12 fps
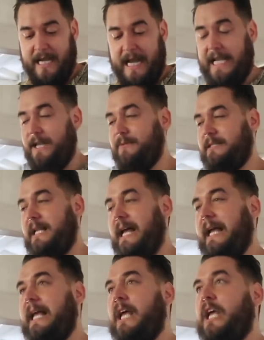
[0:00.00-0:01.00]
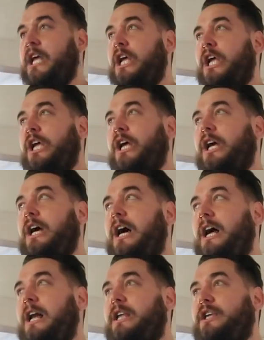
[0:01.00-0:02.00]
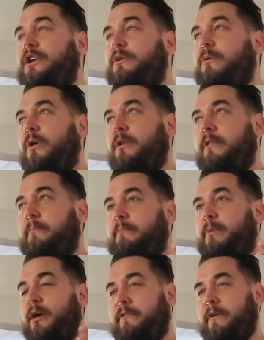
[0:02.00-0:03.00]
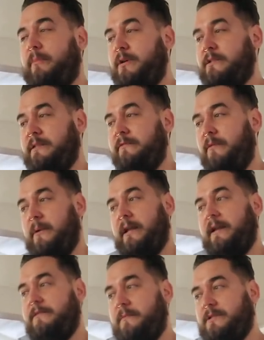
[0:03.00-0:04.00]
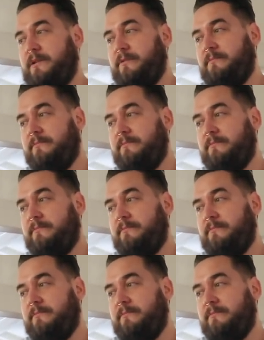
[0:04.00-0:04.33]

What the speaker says: And he was like, you are the perfect person for me to give them to.